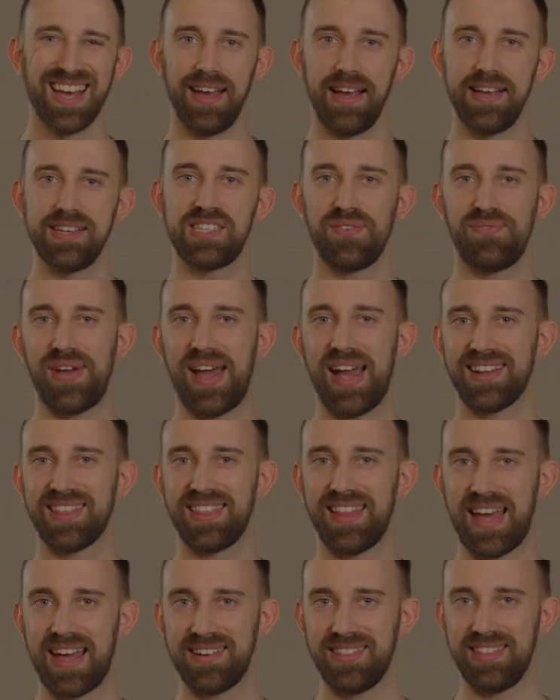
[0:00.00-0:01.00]
is the fact
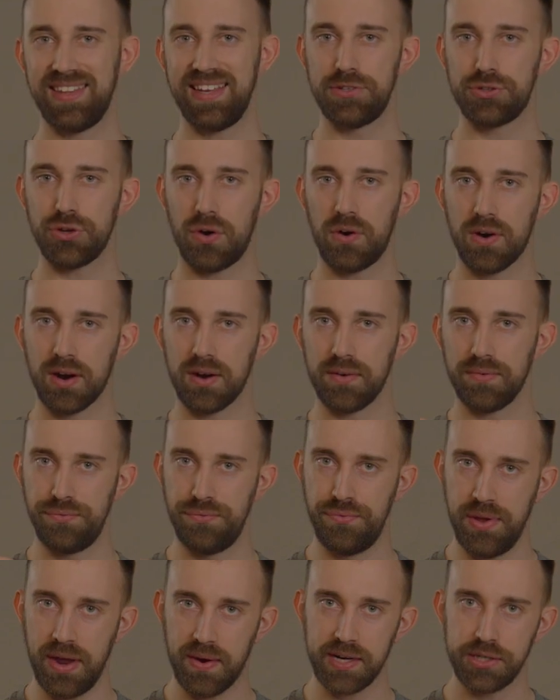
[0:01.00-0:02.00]
that these are
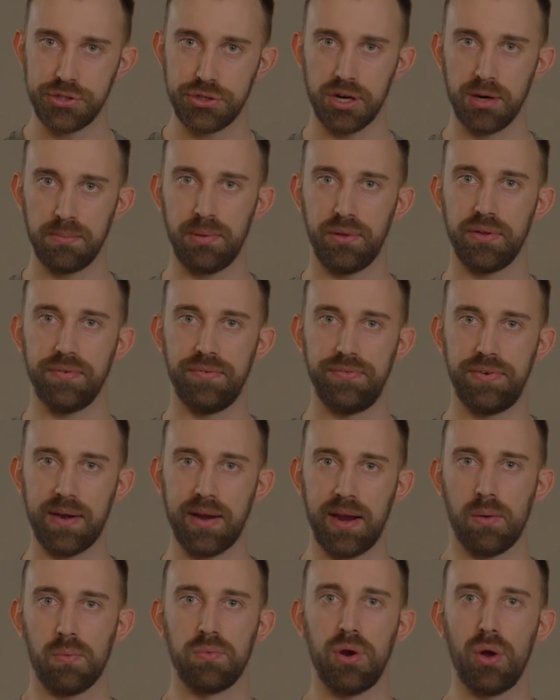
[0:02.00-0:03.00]
very durable,
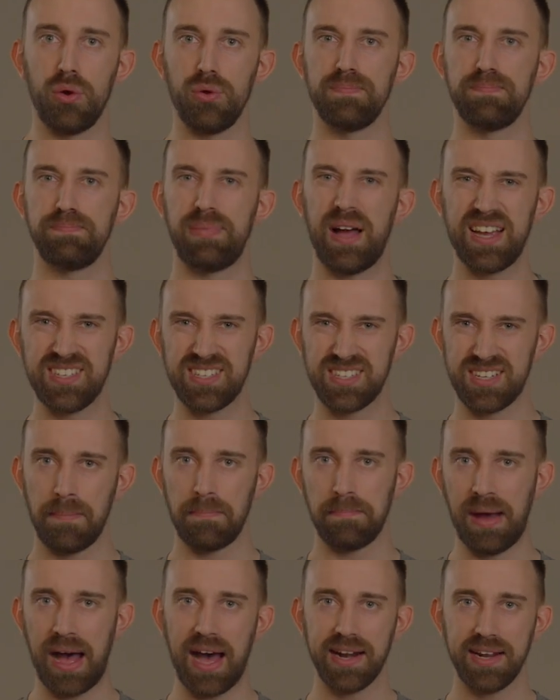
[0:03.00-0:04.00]
very robust
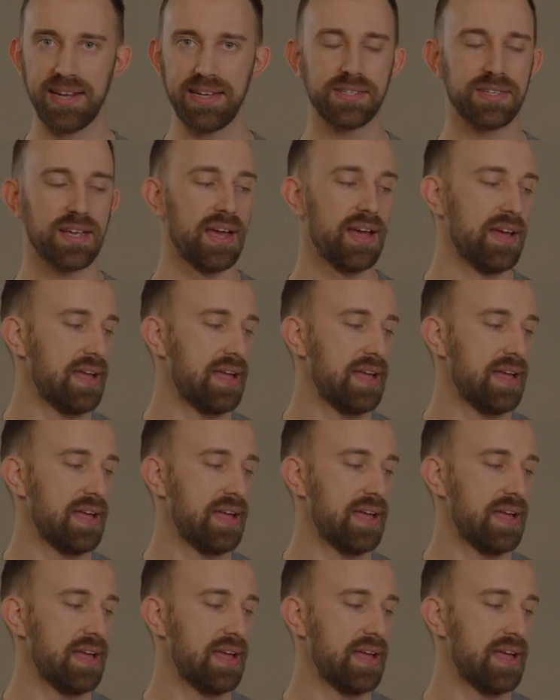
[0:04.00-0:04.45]
bodies.